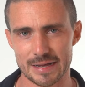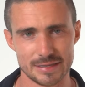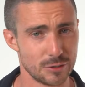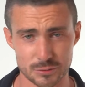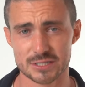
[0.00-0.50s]

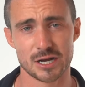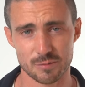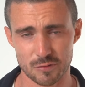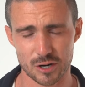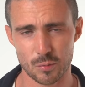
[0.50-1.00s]
they don't stand
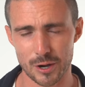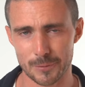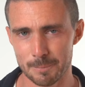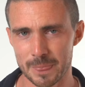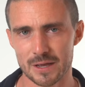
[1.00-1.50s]
up very well.
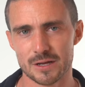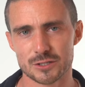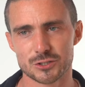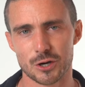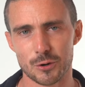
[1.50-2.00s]

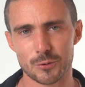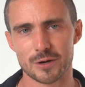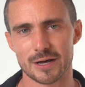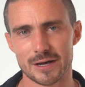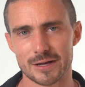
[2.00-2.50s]

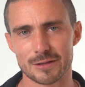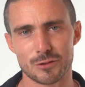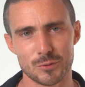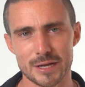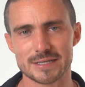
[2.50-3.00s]
So
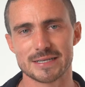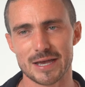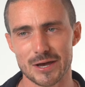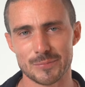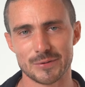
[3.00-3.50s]
3
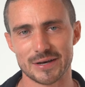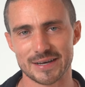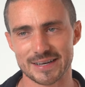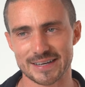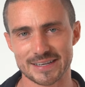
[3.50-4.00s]

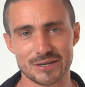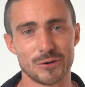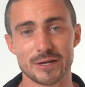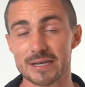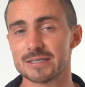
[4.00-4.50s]

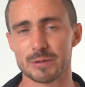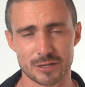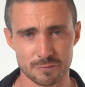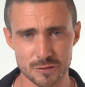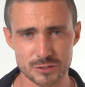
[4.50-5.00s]
ATM, it is a bit
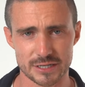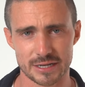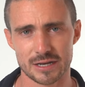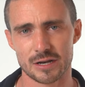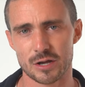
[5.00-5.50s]
confusing,
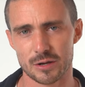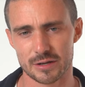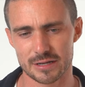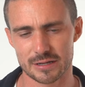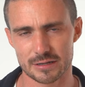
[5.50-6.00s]

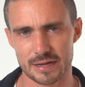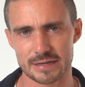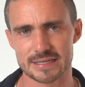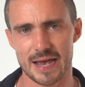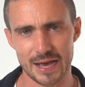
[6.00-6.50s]

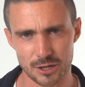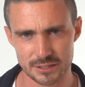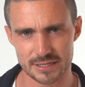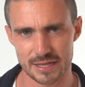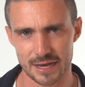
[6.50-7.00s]
and to add on
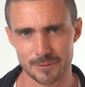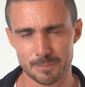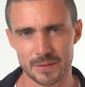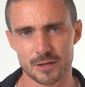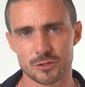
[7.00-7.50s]
to that,
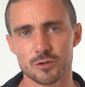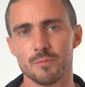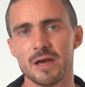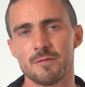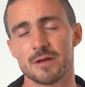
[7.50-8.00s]
you
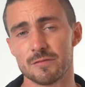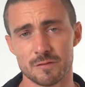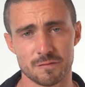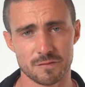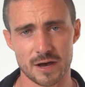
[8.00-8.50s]
may
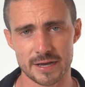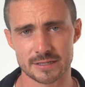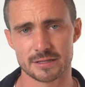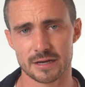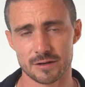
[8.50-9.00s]
even
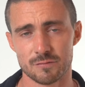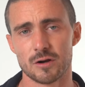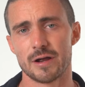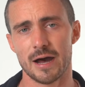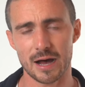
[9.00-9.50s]
find that in
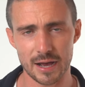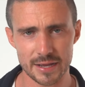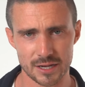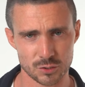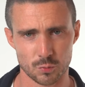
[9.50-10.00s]
very
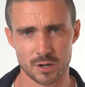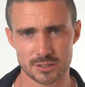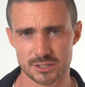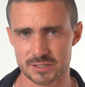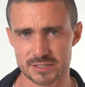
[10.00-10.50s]
high-end
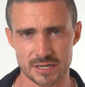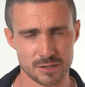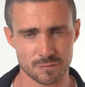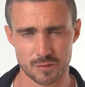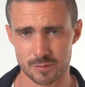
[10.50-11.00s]
watches,
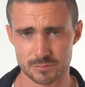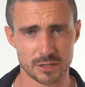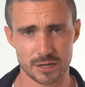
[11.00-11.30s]
say from